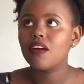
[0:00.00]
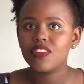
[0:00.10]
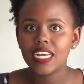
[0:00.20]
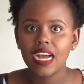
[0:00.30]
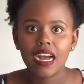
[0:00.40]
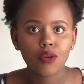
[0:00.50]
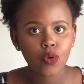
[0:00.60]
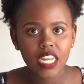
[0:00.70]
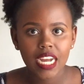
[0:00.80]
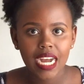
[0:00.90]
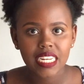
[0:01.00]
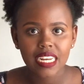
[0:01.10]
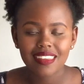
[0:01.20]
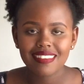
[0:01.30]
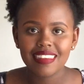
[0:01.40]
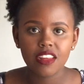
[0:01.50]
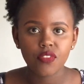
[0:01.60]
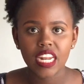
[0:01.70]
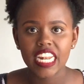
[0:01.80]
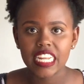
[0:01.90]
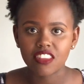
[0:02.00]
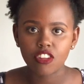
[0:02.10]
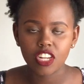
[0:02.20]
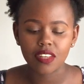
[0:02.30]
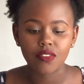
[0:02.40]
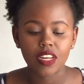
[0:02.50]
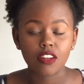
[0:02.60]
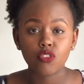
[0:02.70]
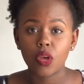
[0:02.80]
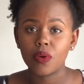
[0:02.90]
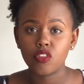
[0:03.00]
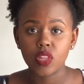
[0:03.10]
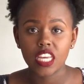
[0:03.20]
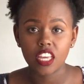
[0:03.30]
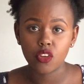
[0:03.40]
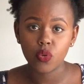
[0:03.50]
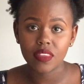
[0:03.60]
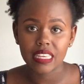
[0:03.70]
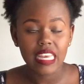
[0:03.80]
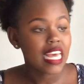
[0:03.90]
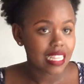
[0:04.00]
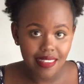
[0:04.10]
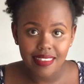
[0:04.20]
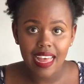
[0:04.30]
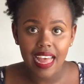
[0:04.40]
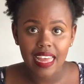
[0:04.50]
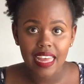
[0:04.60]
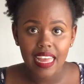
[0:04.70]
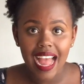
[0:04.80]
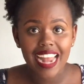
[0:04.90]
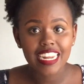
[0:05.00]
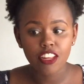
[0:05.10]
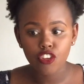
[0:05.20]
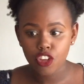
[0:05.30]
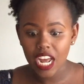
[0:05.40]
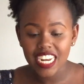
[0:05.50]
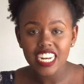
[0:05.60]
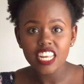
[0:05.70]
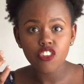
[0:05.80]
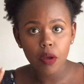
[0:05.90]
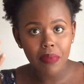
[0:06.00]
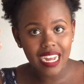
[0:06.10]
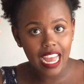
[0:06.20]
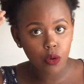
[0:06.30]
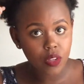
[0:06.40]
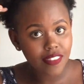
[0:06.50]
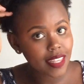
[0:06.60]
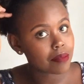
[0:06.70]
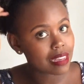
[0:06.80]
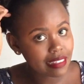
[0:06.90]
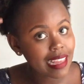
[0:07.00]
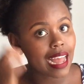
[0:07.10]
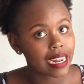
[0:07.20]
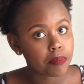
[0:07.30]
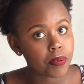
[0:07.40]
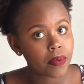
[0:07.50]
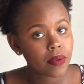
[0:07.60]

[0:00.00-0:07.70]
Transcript: after kunikata, see, definitely it's not even. So I went to the kinyozi. This guy alininyoa mpaka I was seeing my scalp.